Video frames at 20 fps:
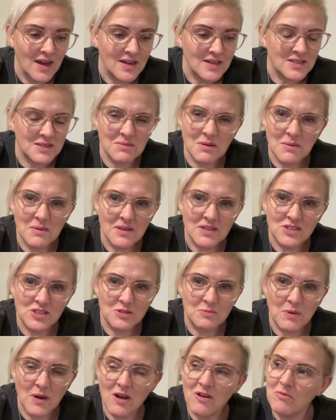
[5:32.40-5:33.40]
So maybe that's
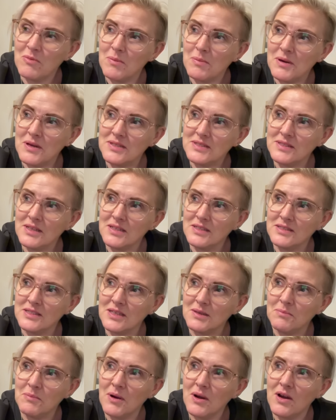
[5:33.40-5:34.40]
just part of my
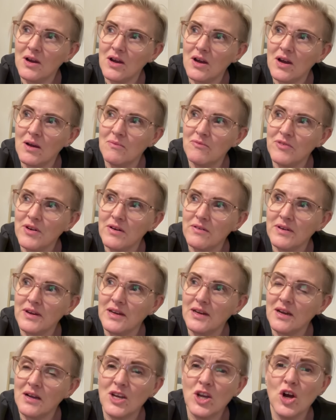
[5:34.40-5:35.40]
personality, but I'm
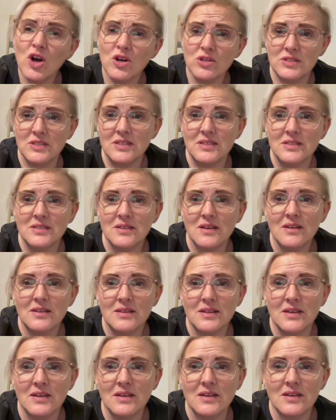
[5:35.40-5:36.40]
very guarded, I
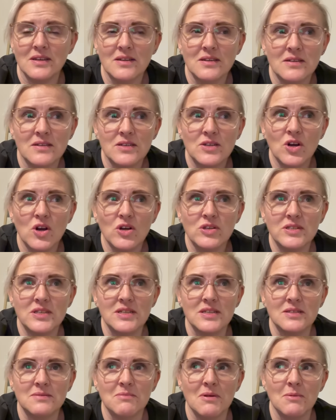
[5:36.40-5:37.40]
think. Guarded
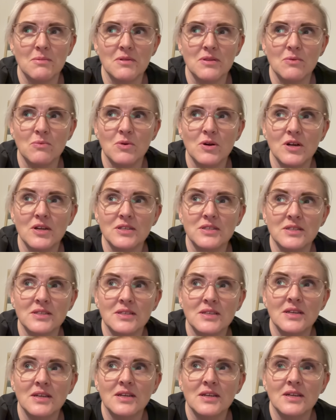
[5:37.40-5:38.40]
is maybe the word.
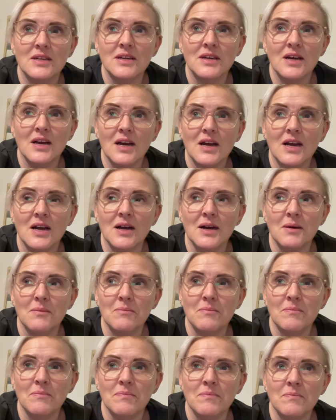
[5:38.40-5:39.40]

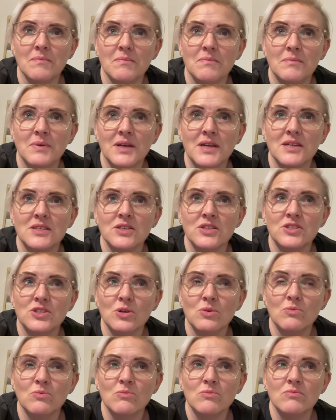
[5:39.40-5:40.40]
Because I
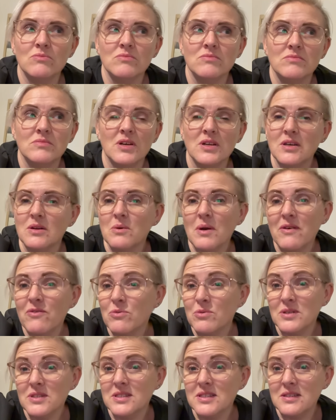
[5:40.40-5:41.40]
don't ever
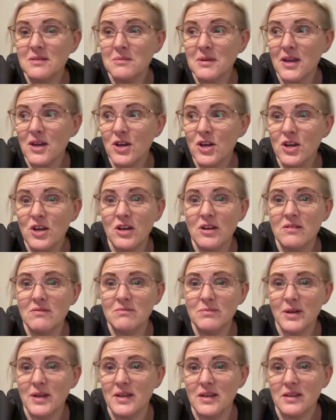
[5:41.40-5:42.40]
want to see them get hurt
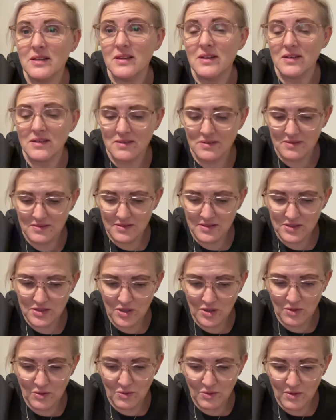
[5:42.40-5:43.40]
by anything.
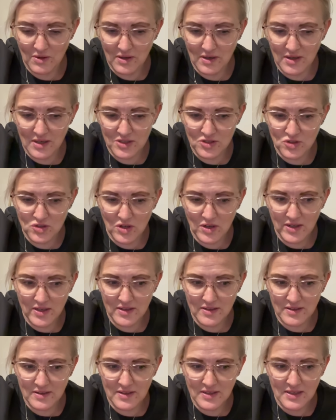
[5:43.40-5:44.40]
So I try
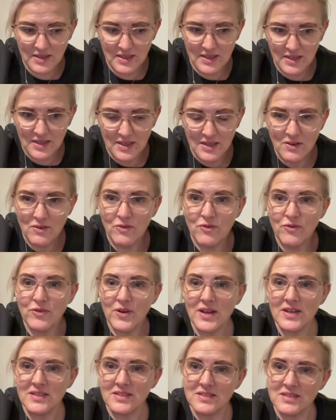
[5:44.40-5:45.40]
and
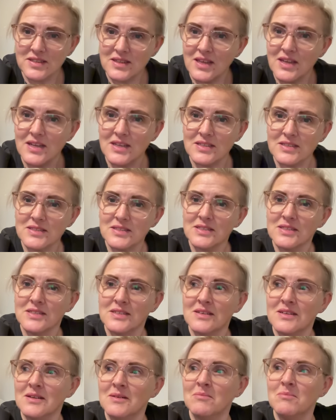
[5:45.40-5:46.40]
fend things
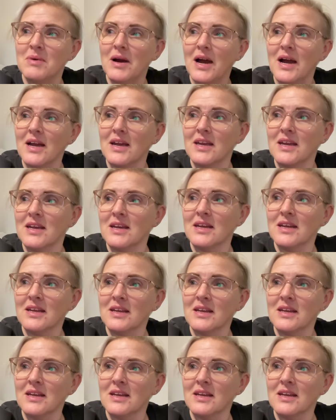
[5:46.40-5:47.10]
back.